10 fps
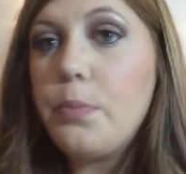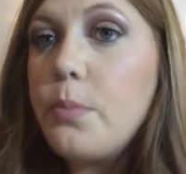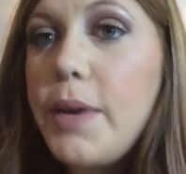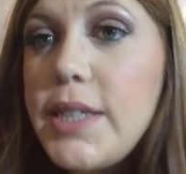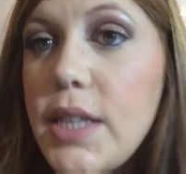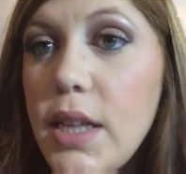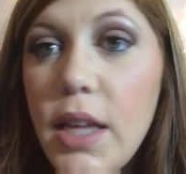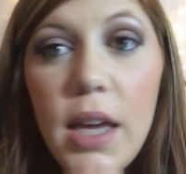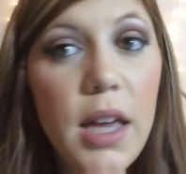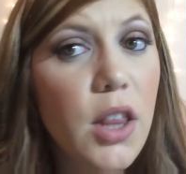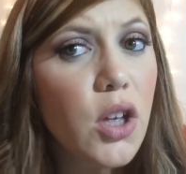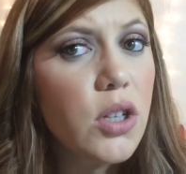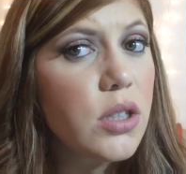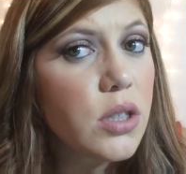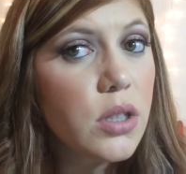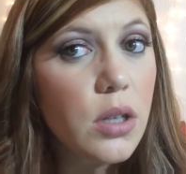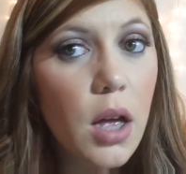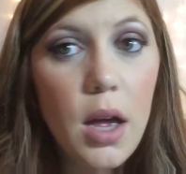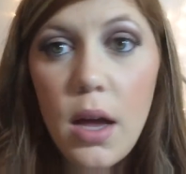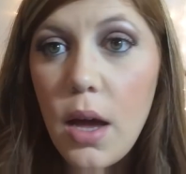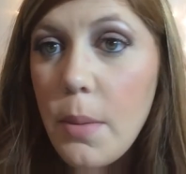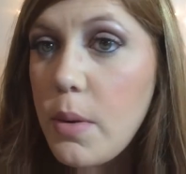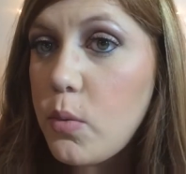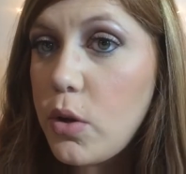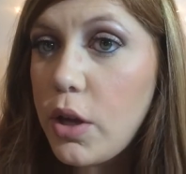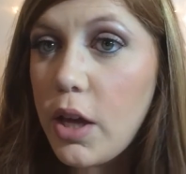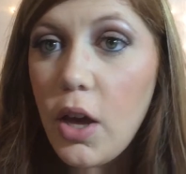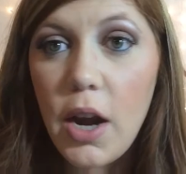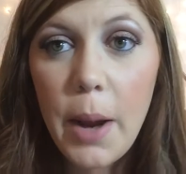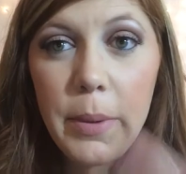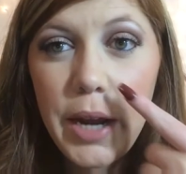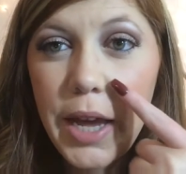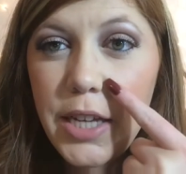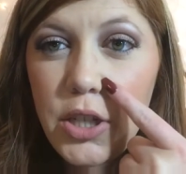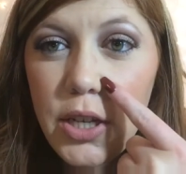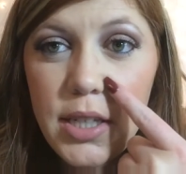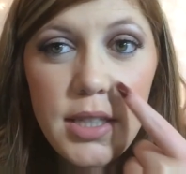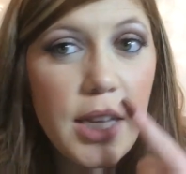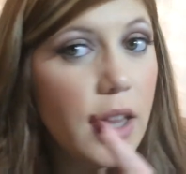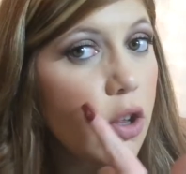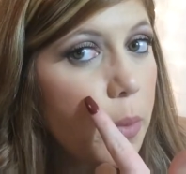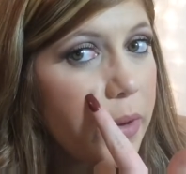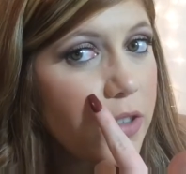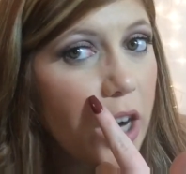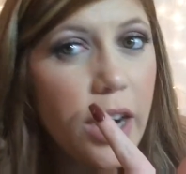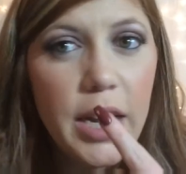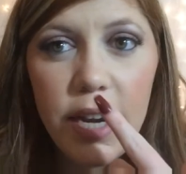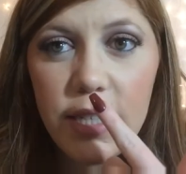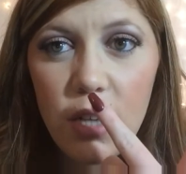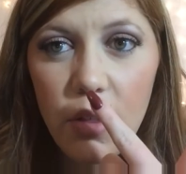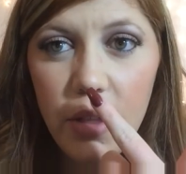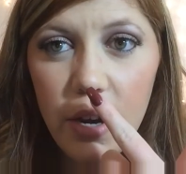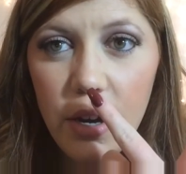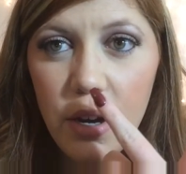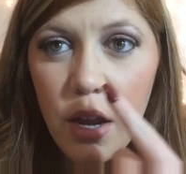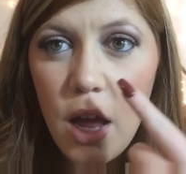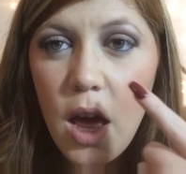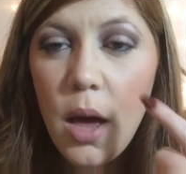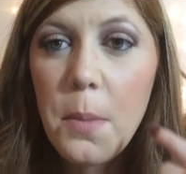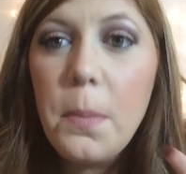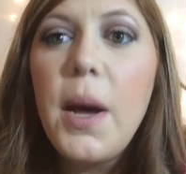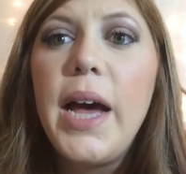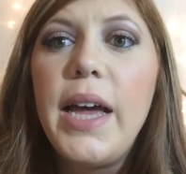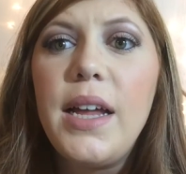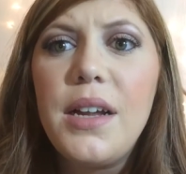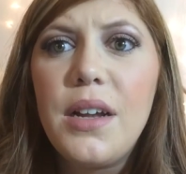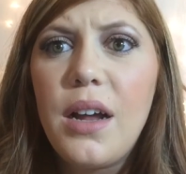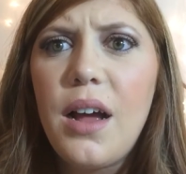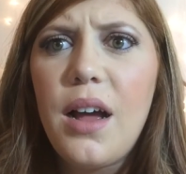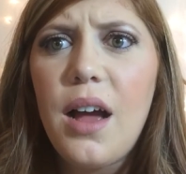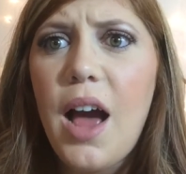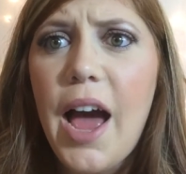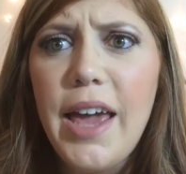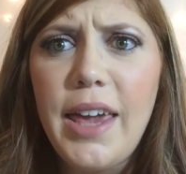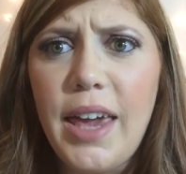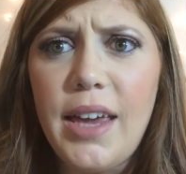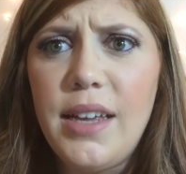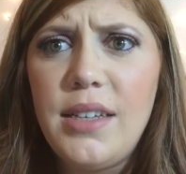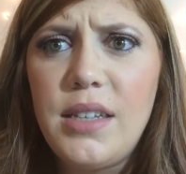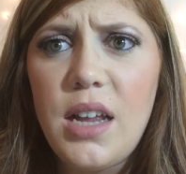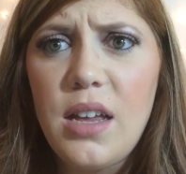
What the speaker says: Basically it looks, really good. I guess you could see a little bit of shininess on there, but I can't.